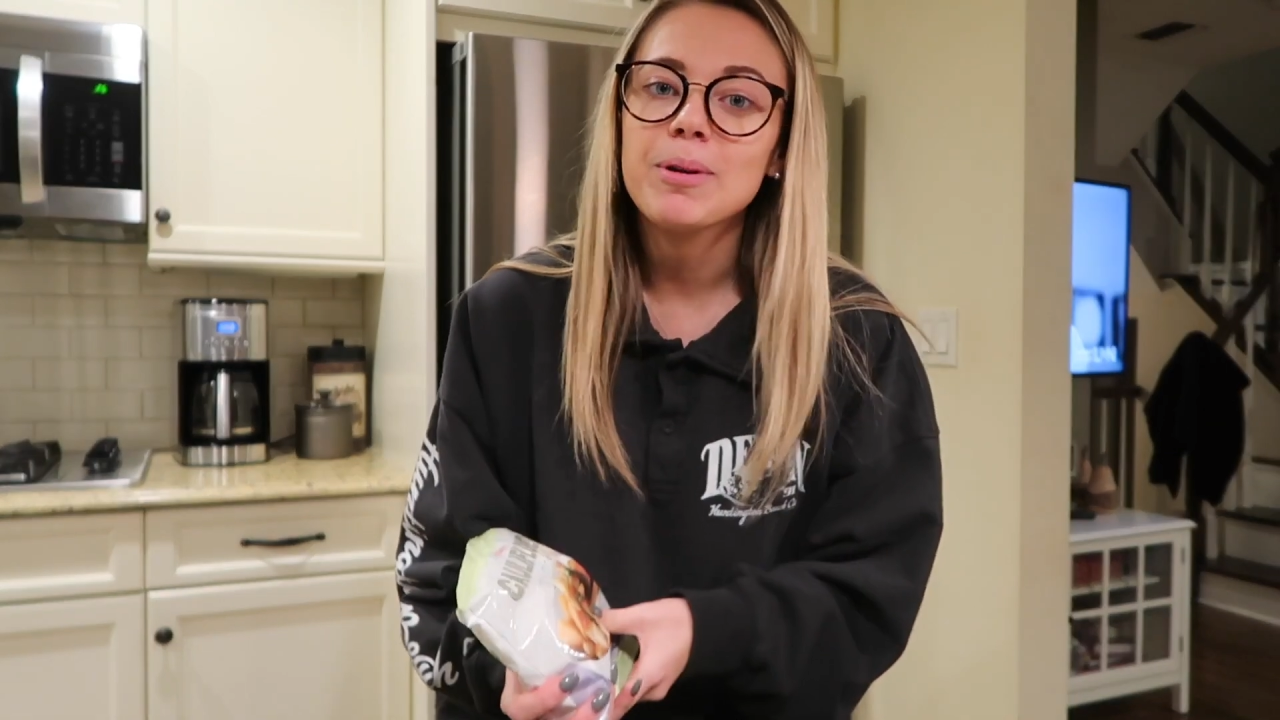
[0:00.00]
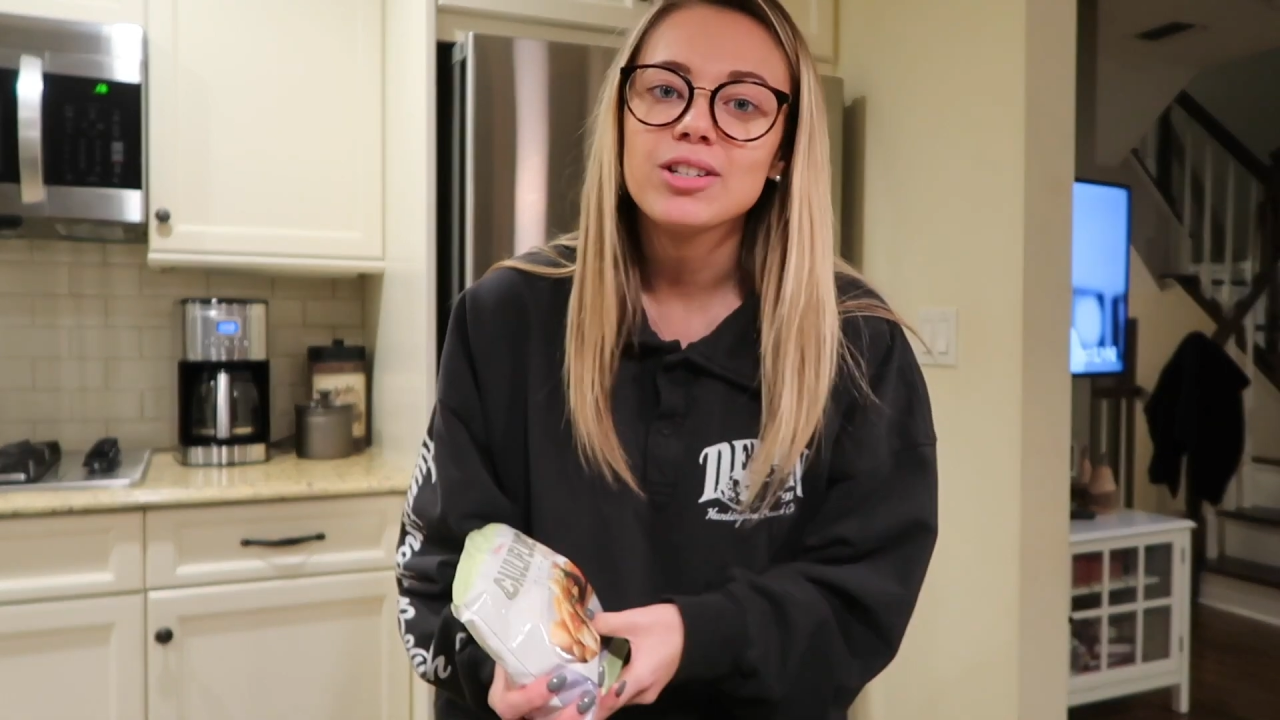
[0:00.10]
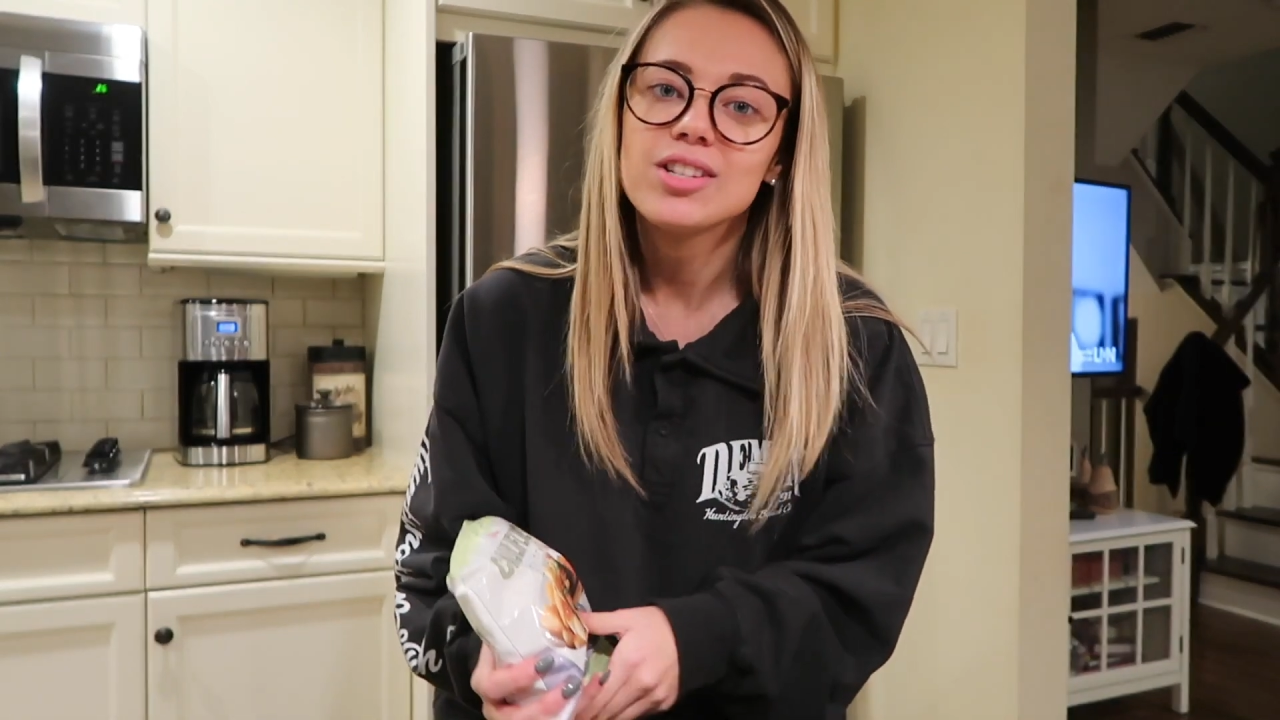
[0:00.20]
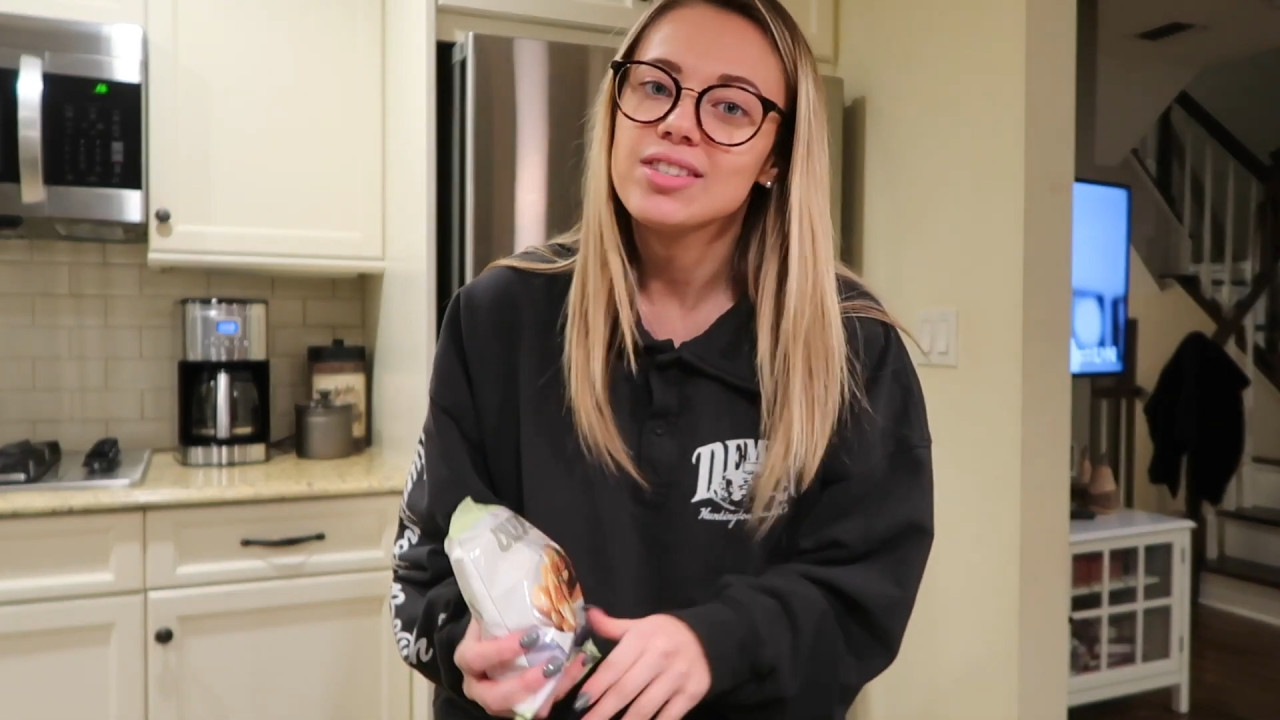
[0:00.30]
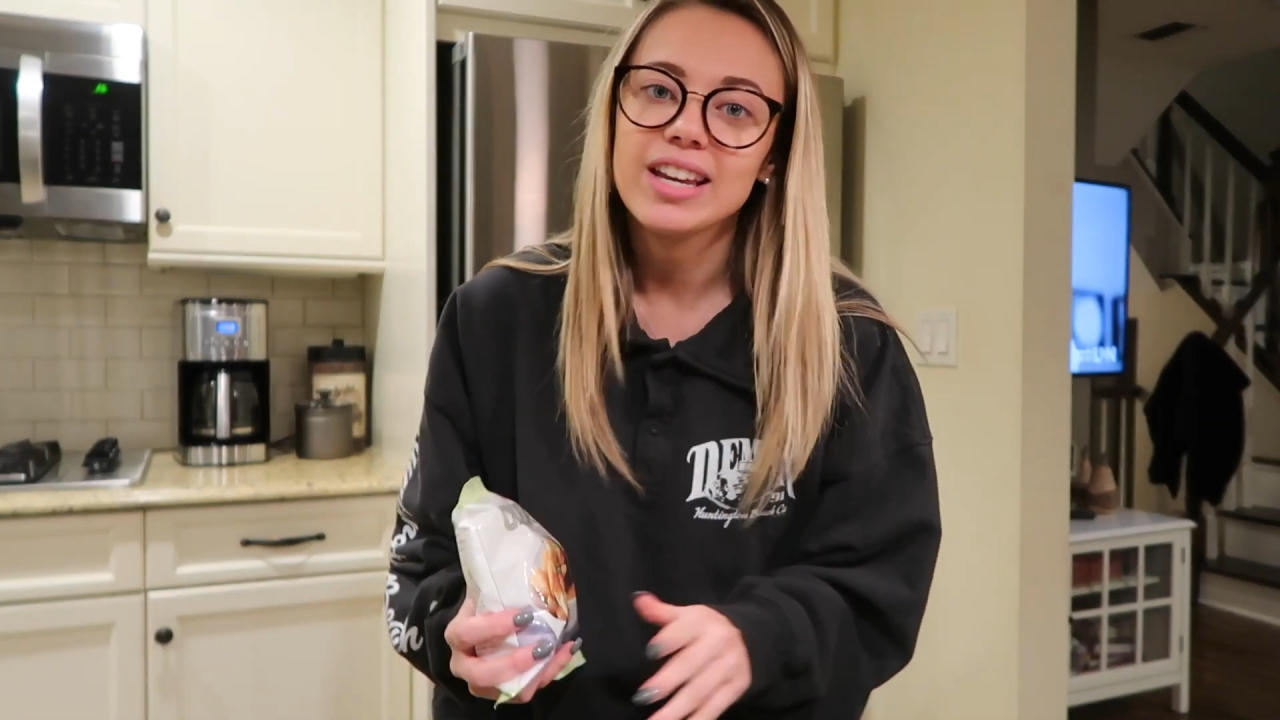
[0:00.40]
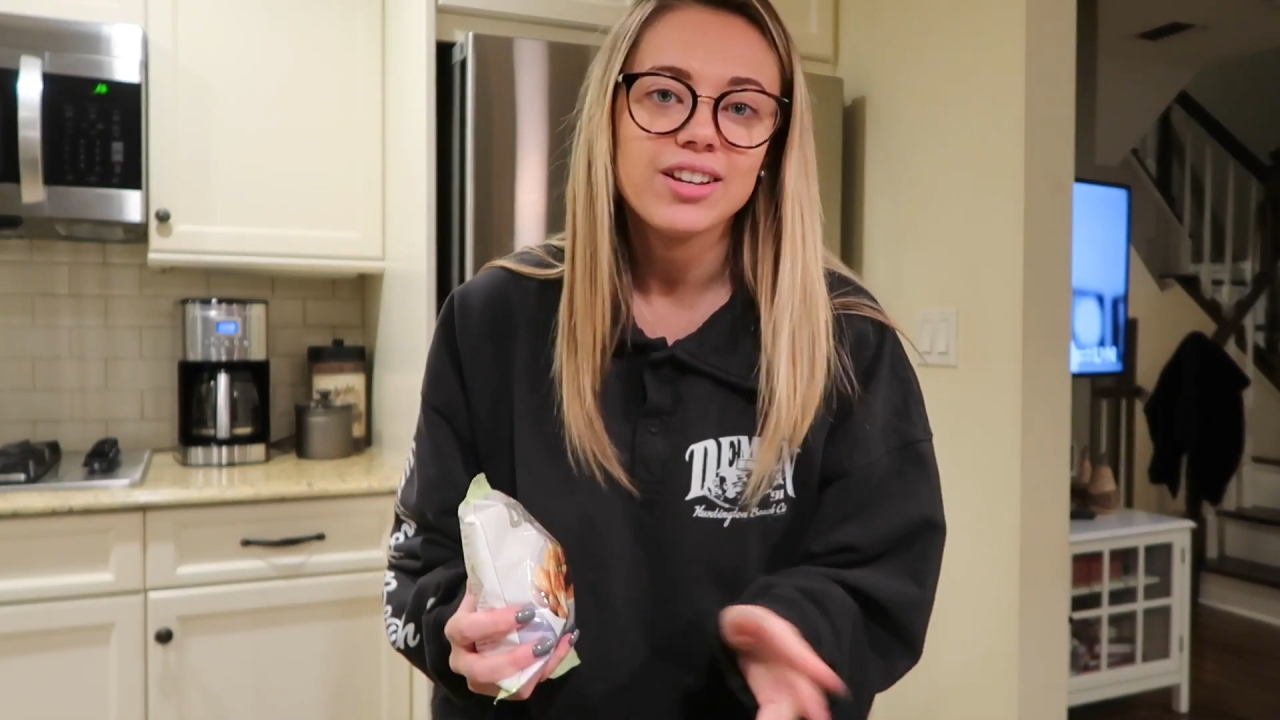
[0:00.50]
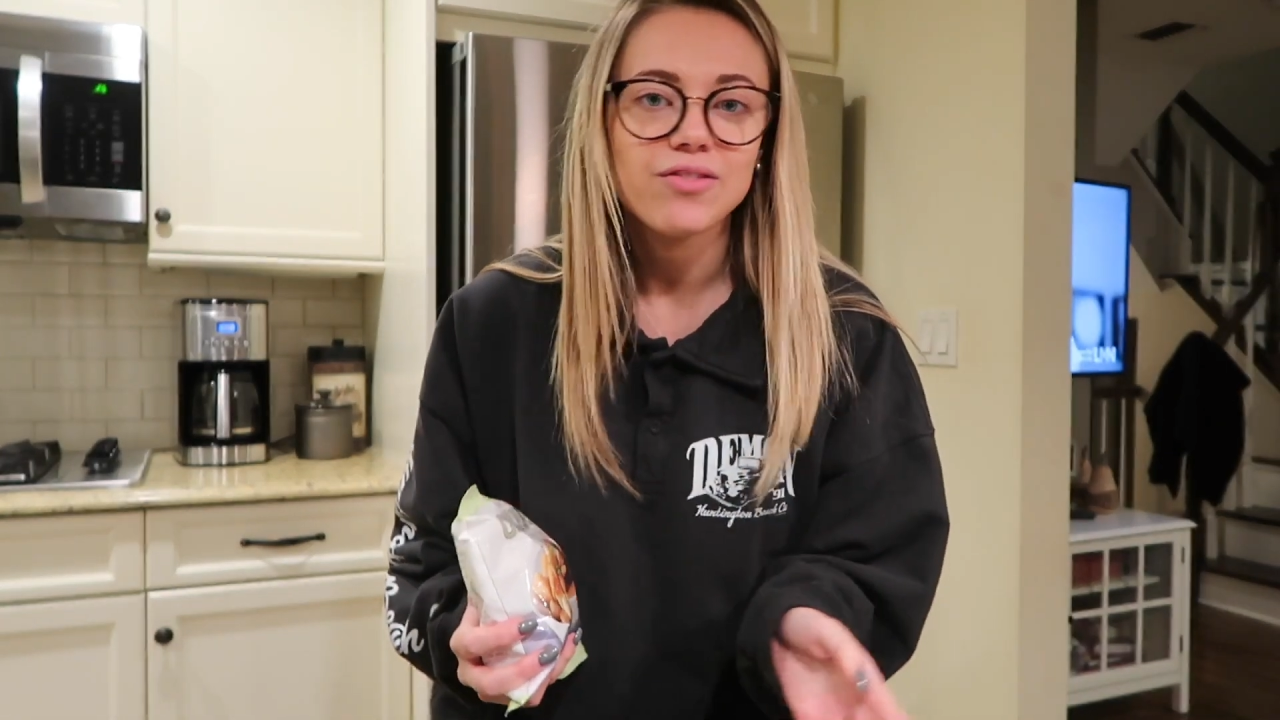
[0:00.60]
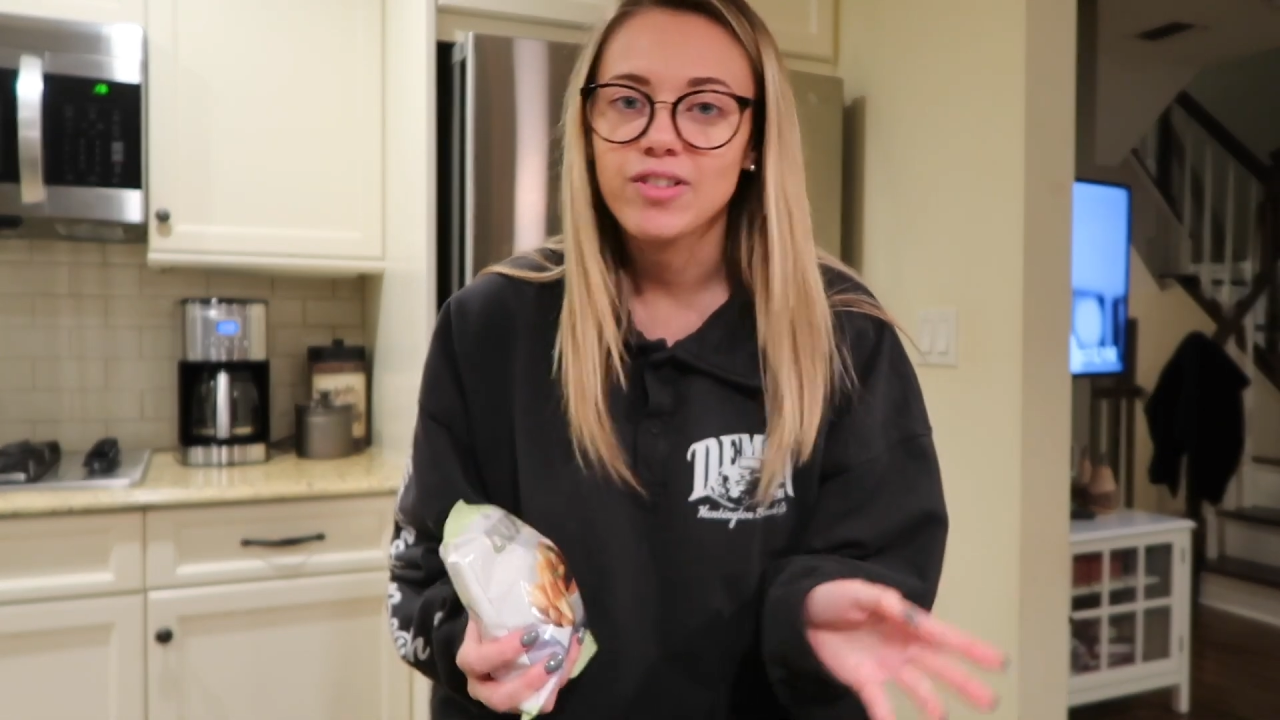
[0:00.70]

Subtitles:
put just like